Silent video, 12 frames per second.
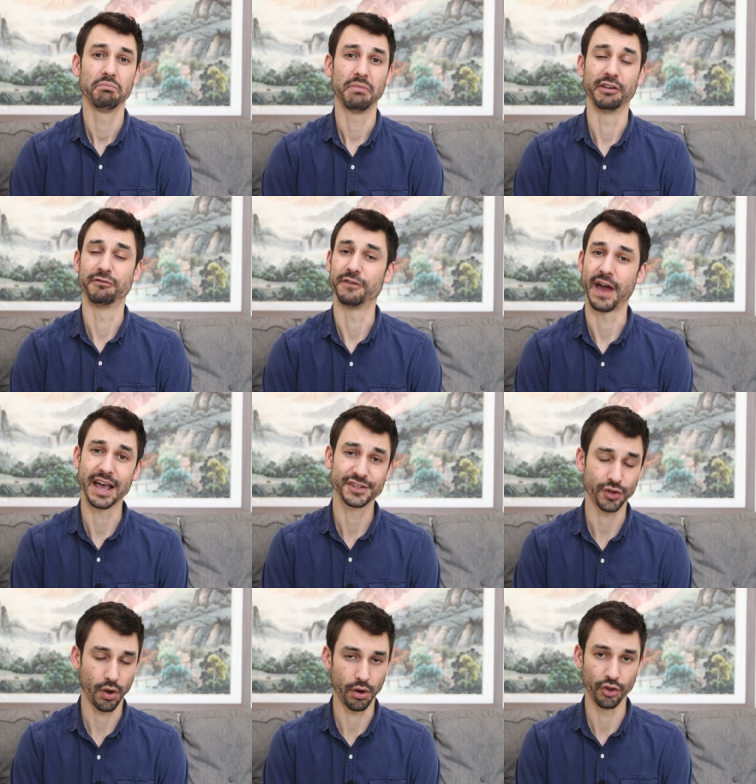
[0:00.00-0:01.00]
and
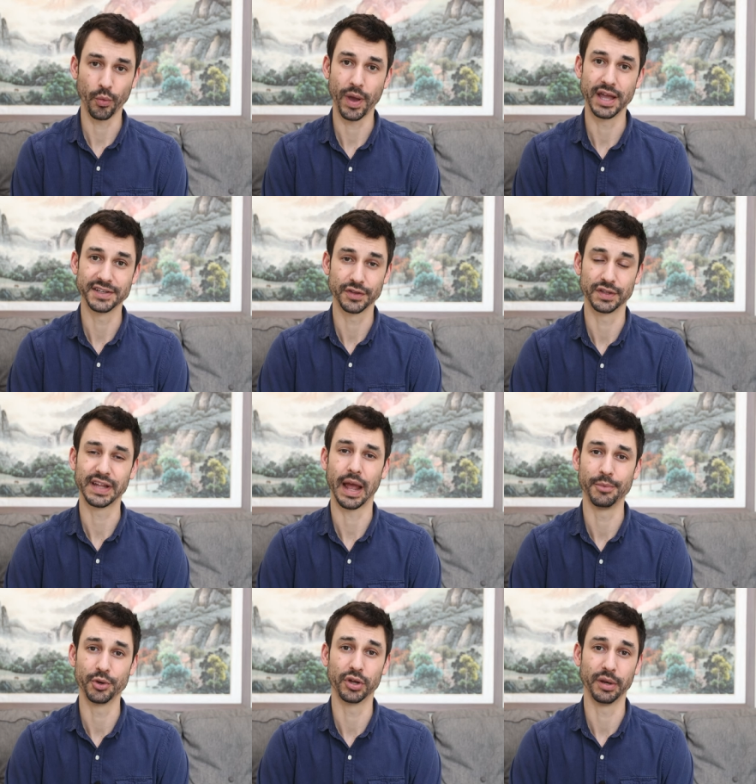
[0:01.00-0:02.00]
fast all the way until the
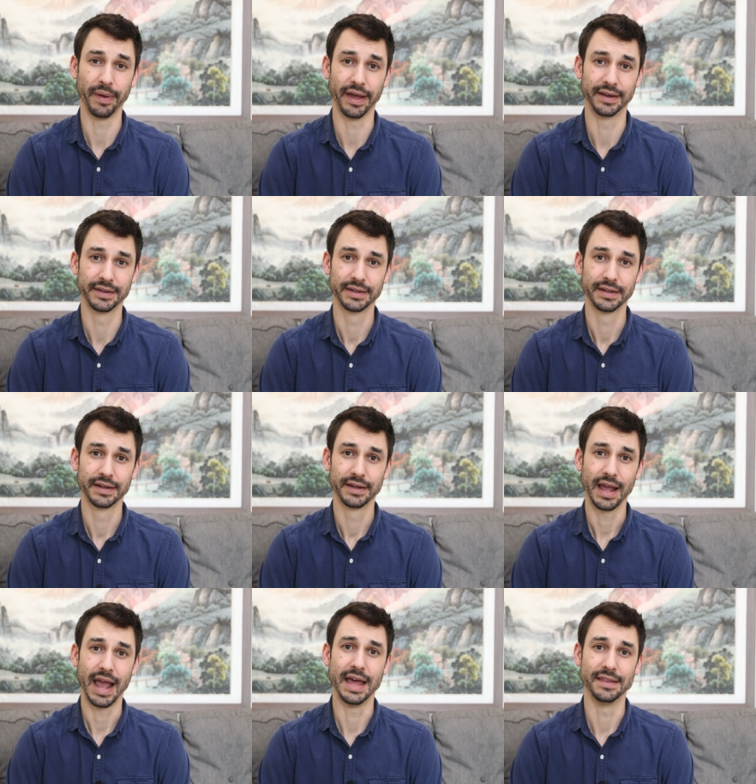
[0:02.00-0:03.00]
time you go to bed.
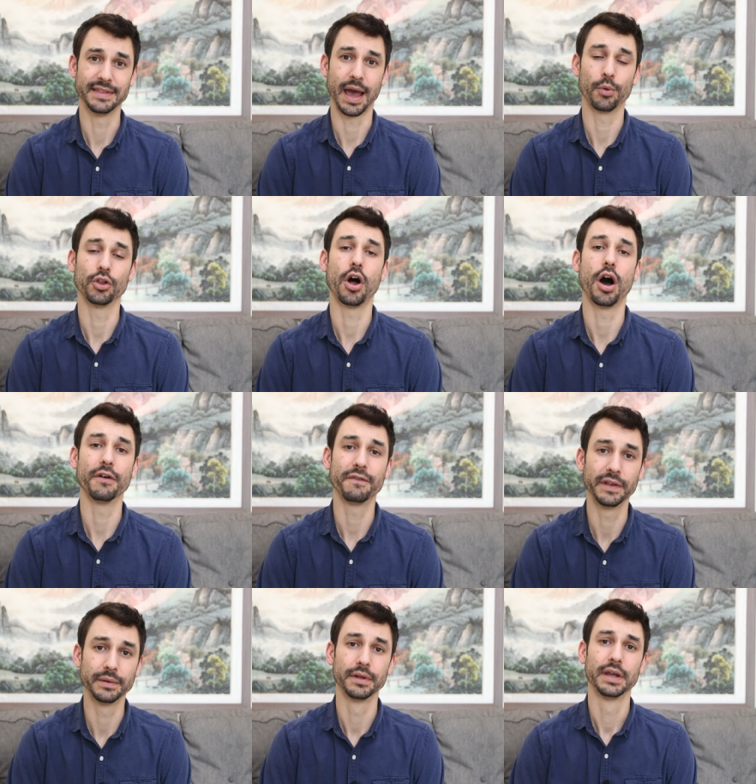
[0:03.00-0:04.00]
And that will
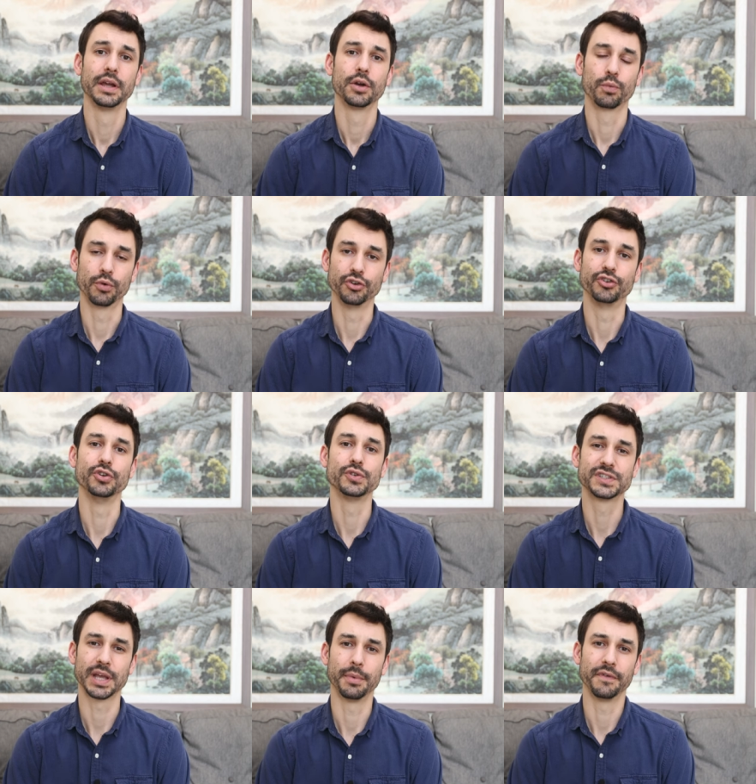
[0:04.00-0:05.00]
often
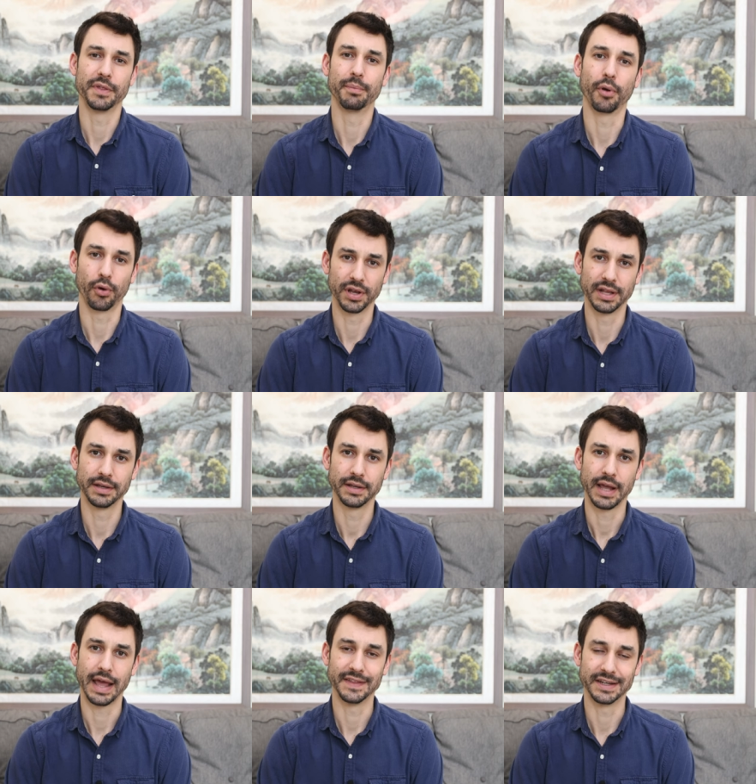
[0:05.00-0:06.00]
reduce some of the burden
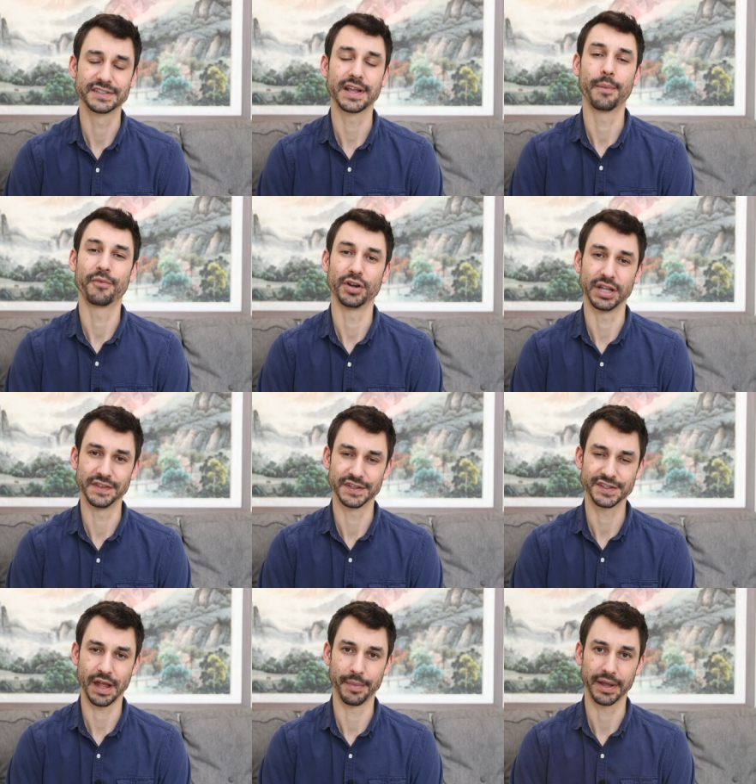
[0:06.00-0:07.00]
and the discomfort in the
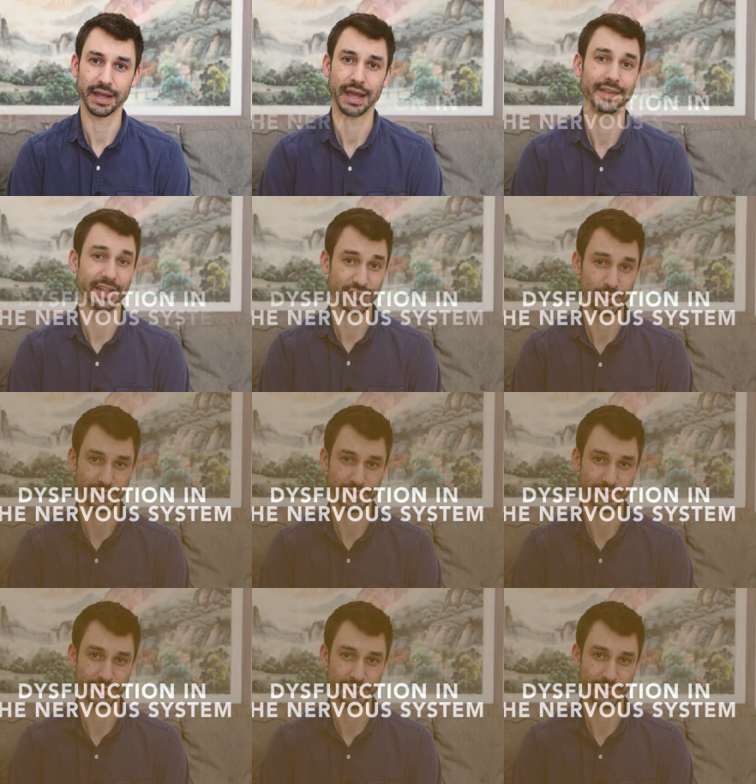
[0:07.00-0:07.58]
stomach and let you